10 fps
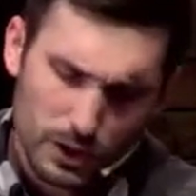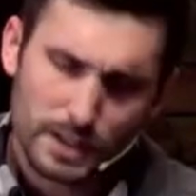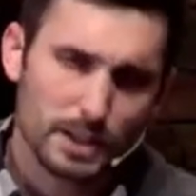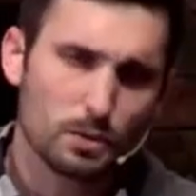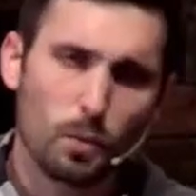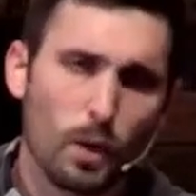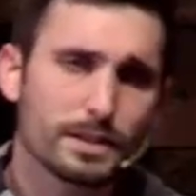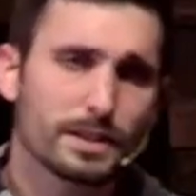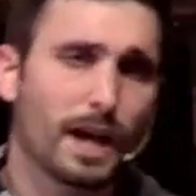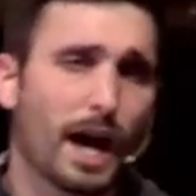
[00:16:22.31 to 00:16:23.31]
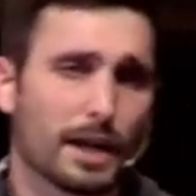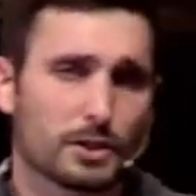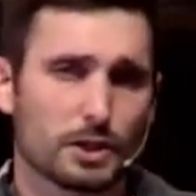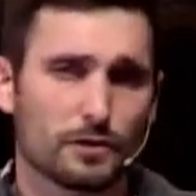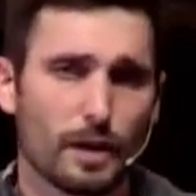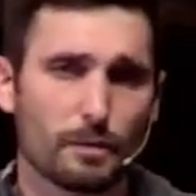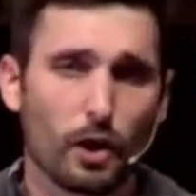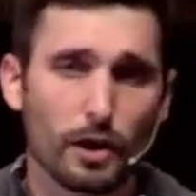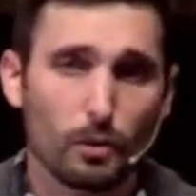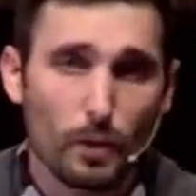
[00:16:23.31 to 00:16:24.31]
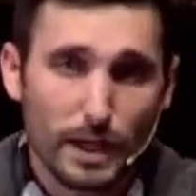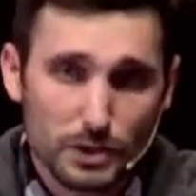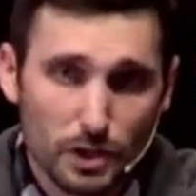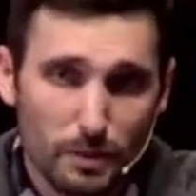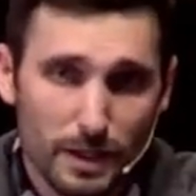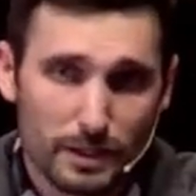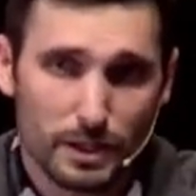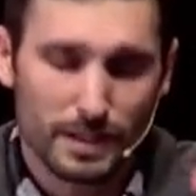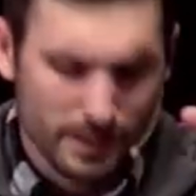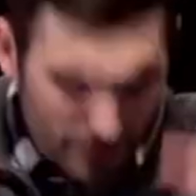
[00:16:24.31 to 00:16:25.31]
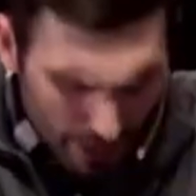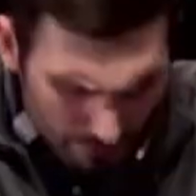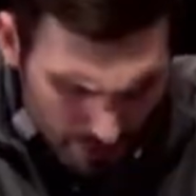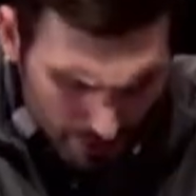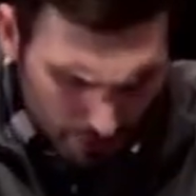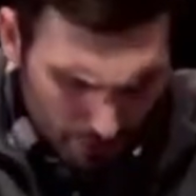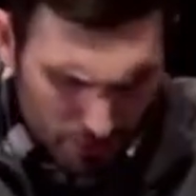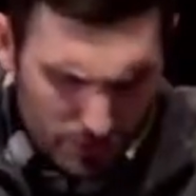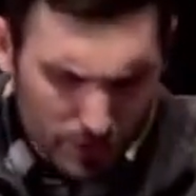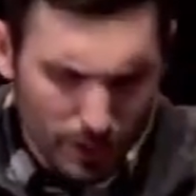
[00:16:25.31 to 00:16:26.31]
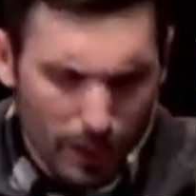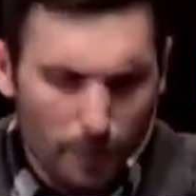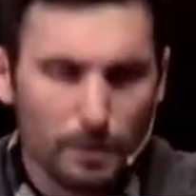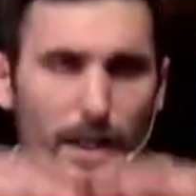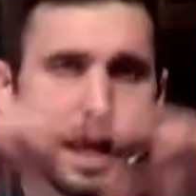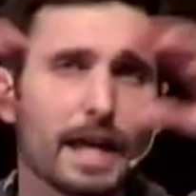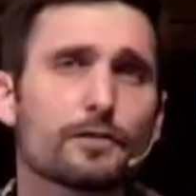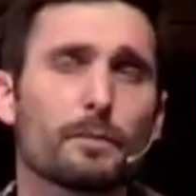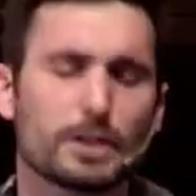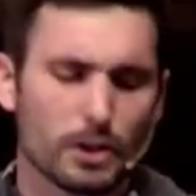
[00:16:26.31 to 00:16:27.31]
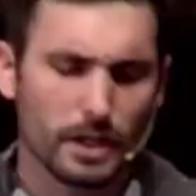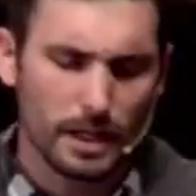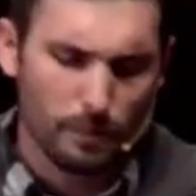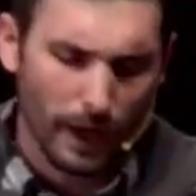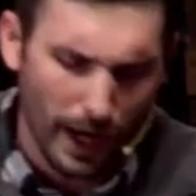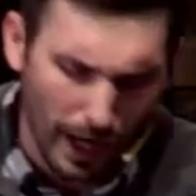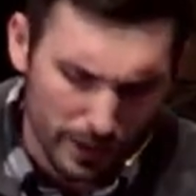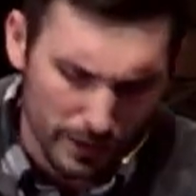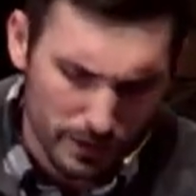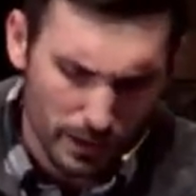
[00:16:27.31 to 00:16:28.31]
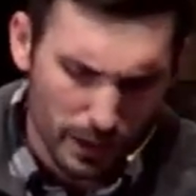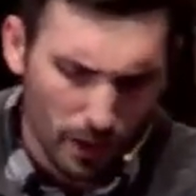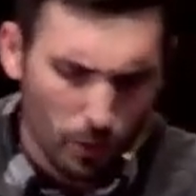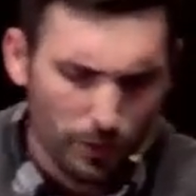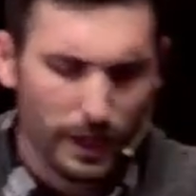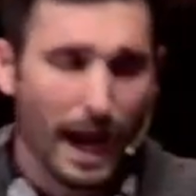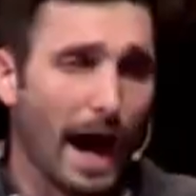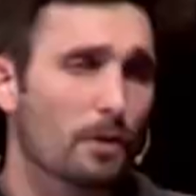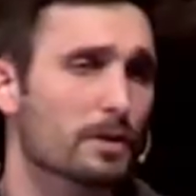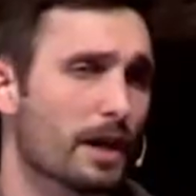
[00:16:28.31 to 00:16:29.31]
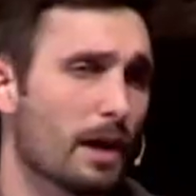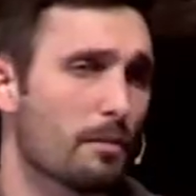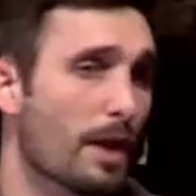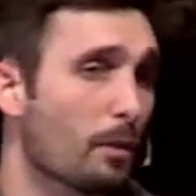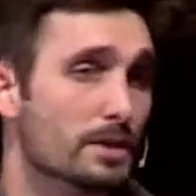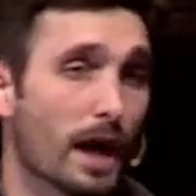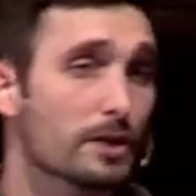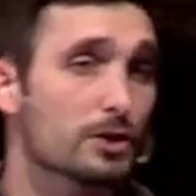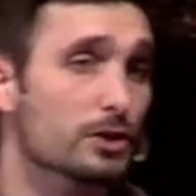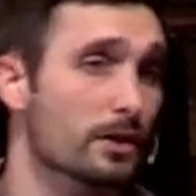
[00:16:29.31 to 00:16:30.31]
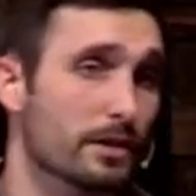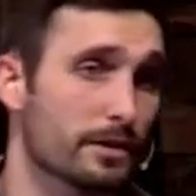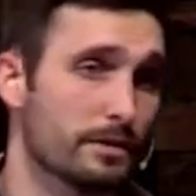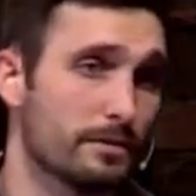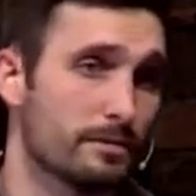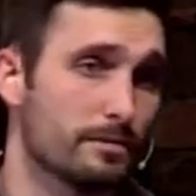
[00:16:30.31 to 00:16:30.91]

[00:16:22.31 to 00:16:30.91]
So Jesus was not, church family, on a rescue mission to save sinners planned from eternity past with an outcome that was uncertain.